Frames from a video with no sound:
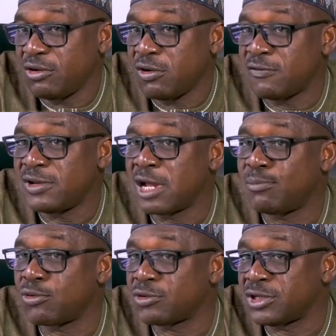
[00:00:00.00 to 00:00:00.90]
of that
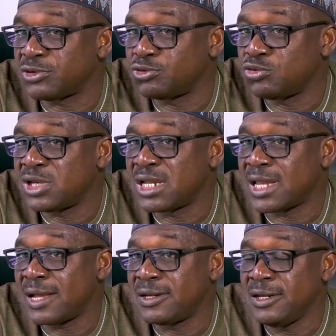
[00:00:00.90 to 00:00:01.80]
project, so that
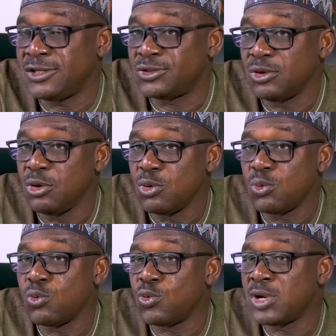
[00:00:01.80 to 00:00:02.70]
at least
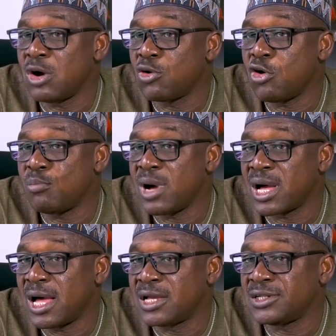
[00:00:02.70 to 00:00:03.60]
we will now come
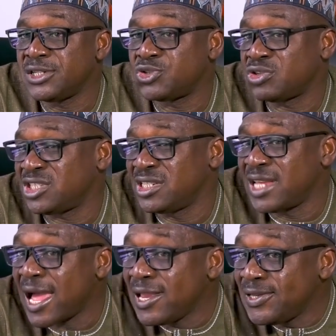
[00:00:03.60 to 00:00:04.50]
back and
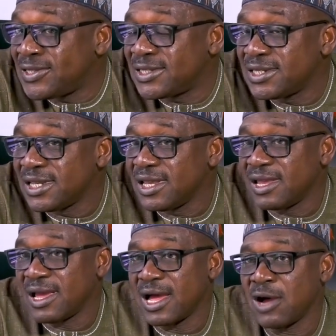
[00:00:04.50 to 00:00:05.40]
re-strategize
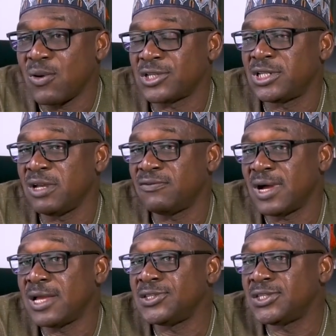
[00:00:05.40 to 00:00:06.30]
ourselves
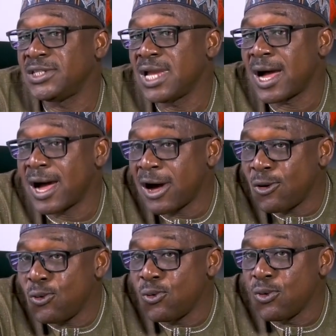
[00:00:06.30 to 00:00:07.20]
and see
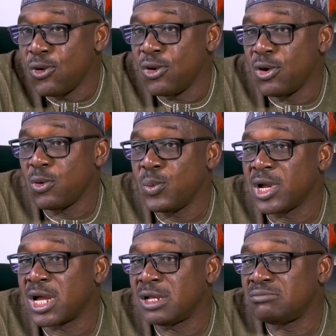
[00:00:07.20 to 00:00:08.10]
how we
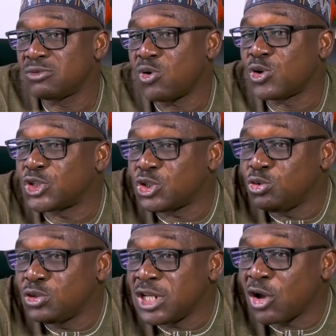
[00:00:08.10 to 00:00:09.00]
can
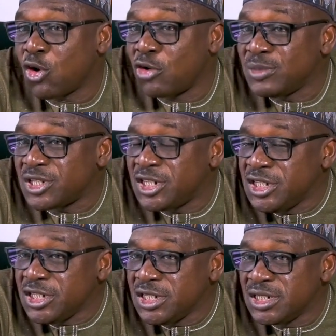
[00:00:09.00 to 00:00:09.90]
constitute a
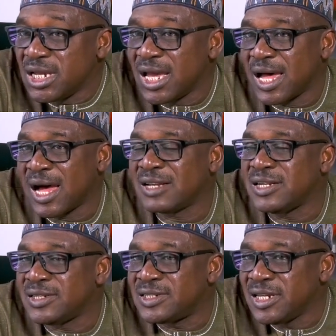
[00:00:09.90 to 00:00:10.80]
committee at
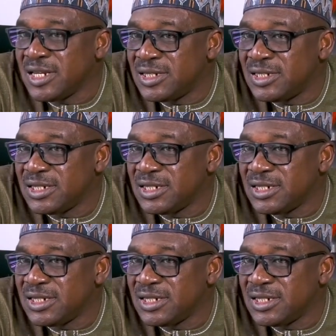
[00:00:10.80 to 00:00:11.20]
the state,